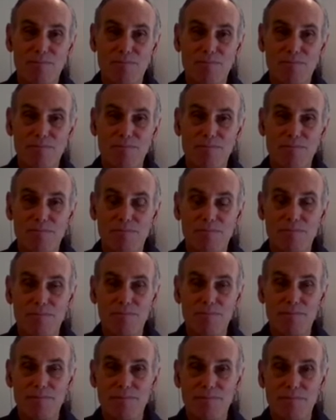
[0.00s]

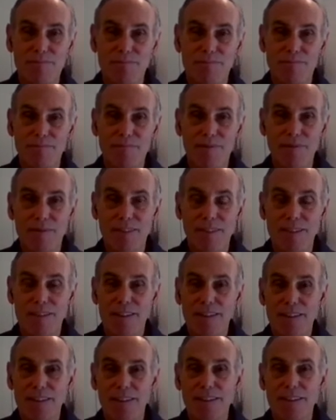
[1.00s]

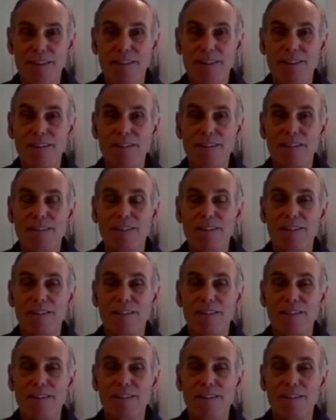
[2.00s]
No words are spoken by the person on screen.